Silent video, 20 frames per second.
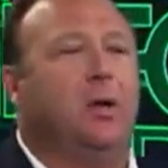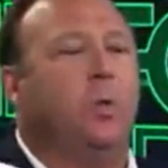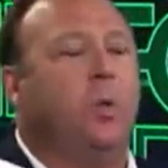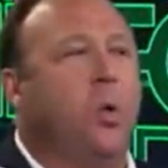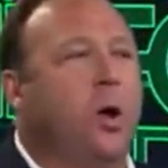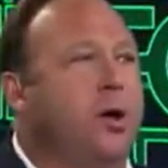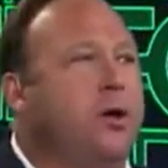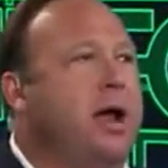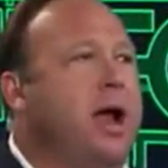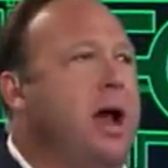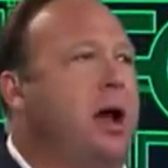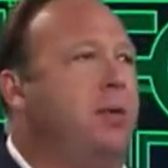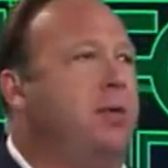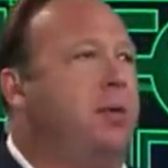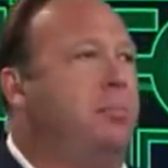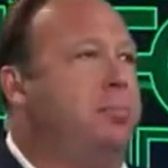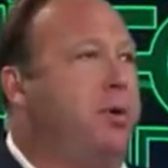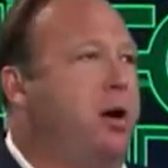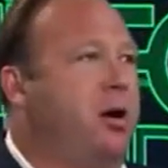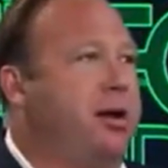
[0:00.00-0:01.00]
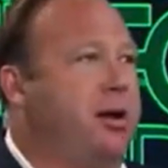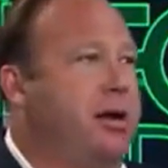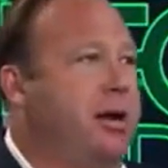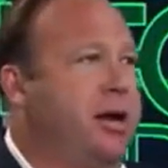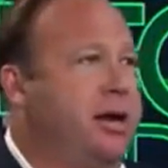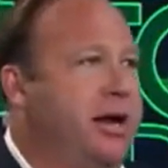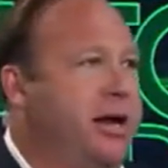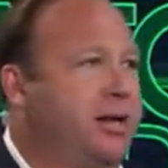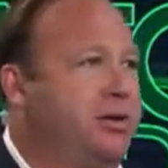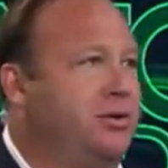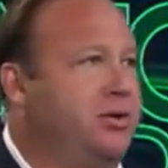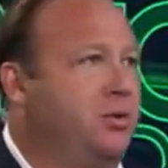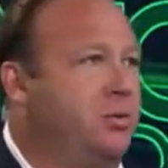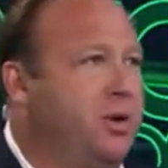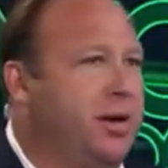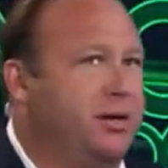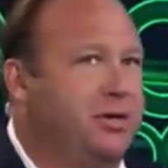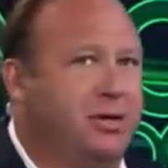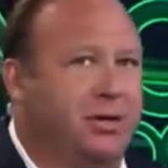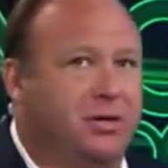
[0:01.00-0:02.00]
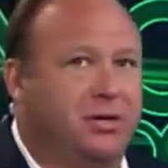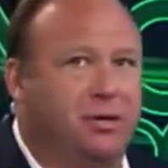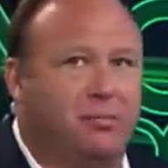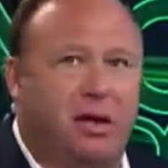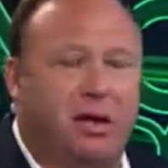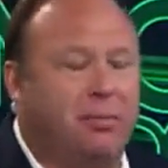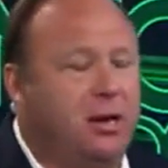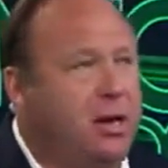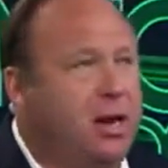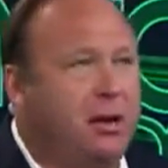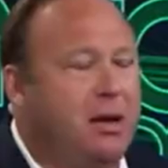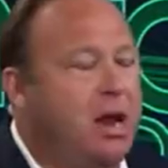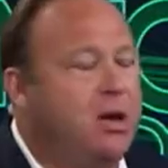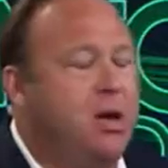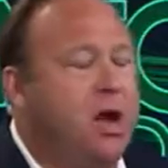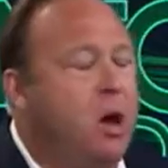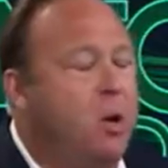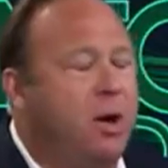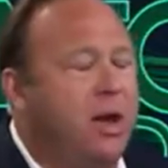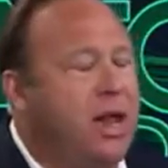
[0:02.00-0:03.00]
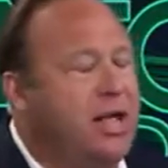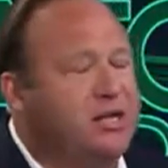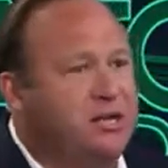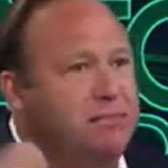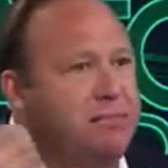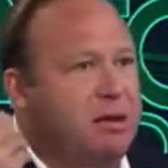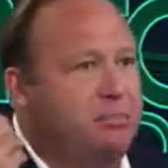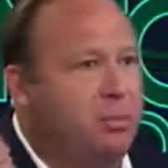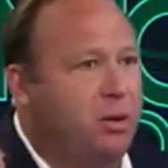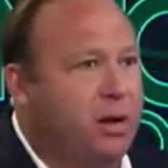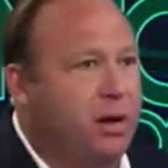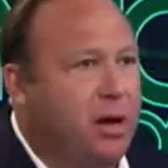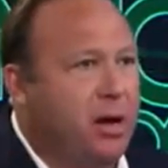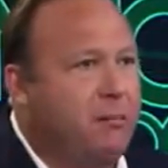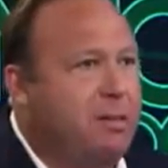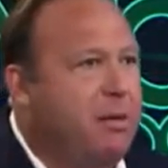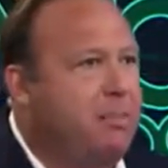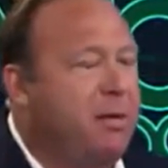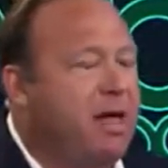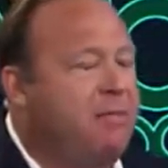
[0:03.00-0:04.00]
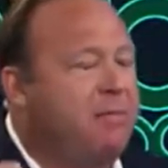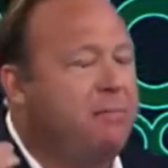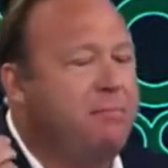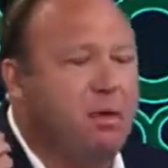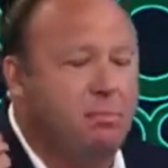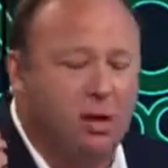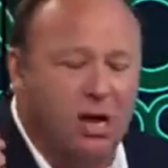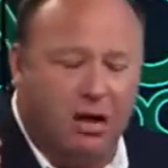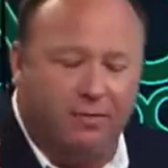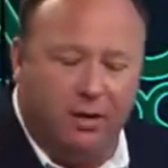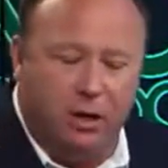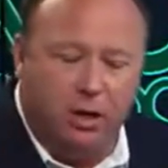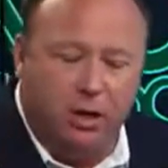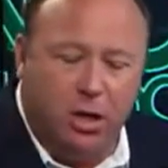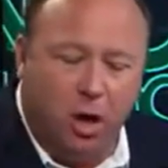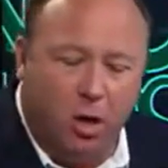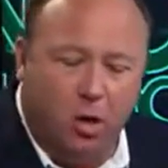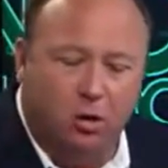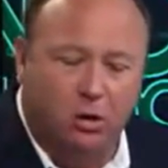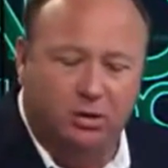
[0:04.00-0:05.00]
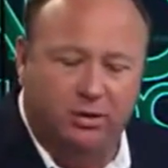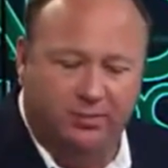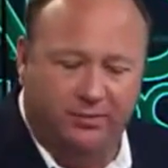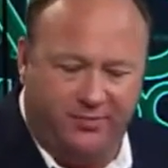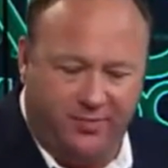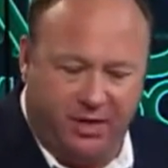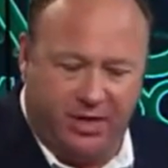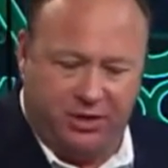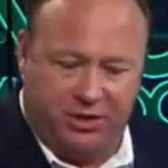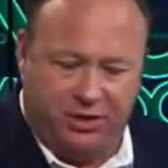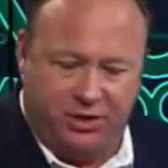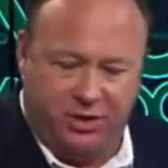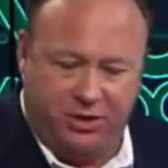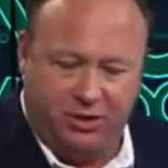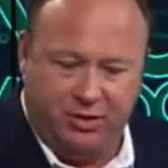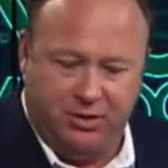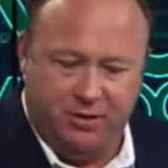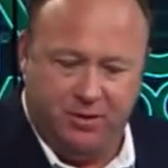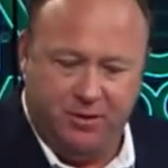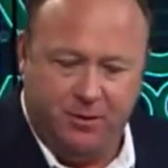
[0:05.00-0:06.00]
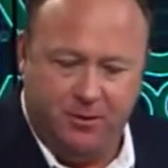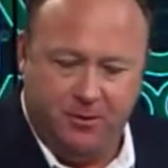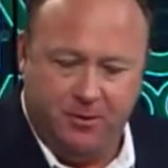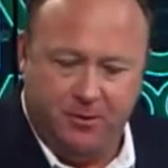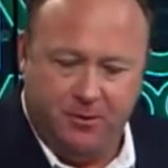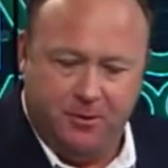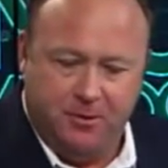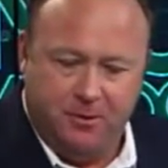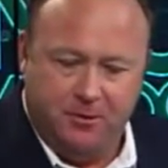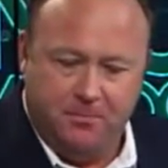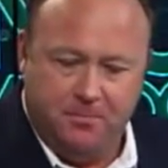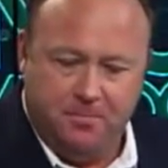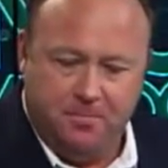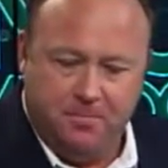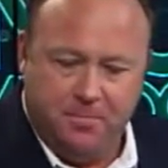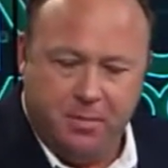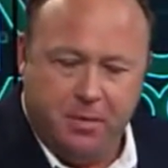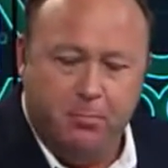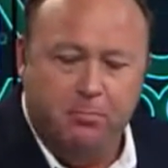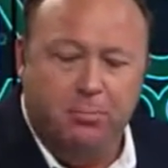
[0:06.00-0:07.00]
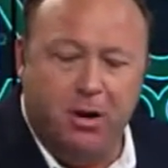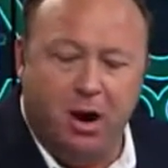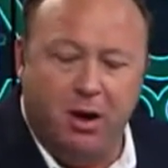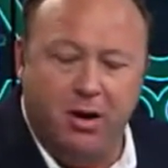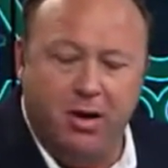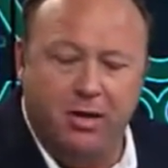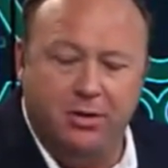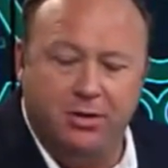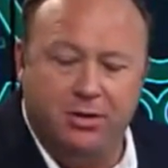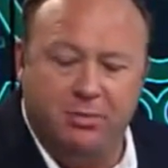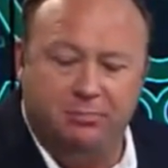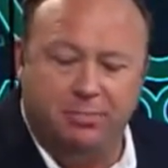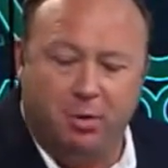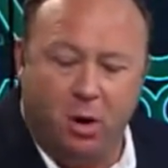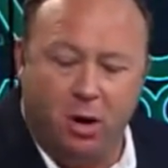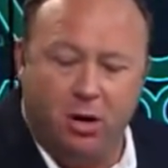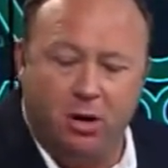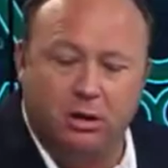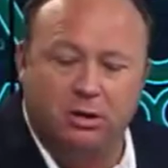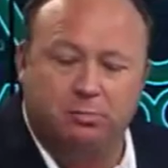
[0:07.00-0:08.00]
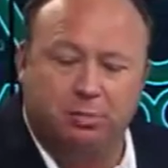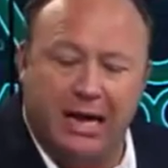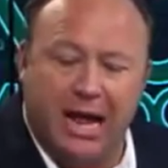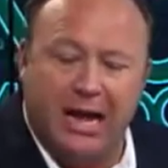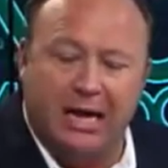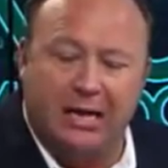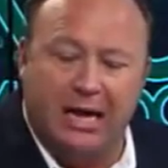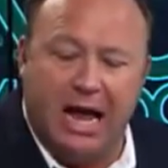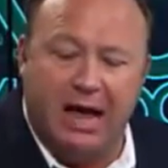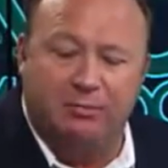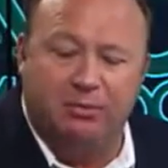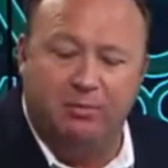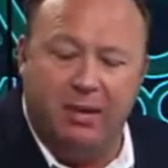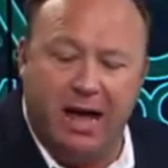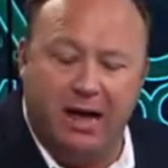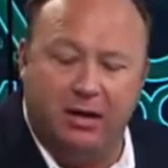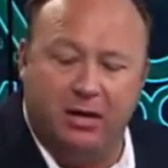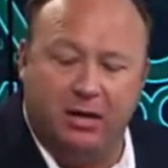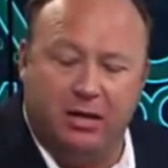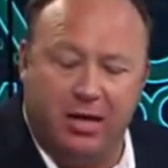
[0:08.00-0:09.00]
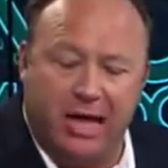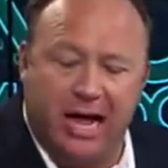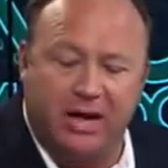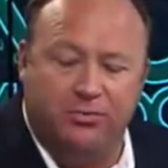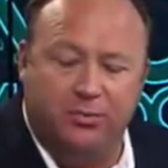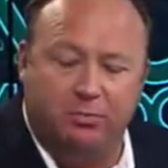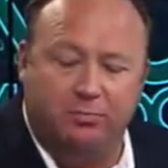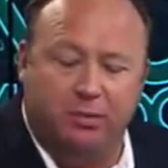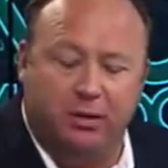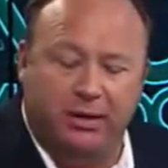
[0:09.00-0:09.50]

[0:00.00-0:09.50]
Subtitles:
we're now the party against racism. I mean, and no one has a memory. People have the memory of a goldfish. Bernie supporters, Black Lives Matter, clash with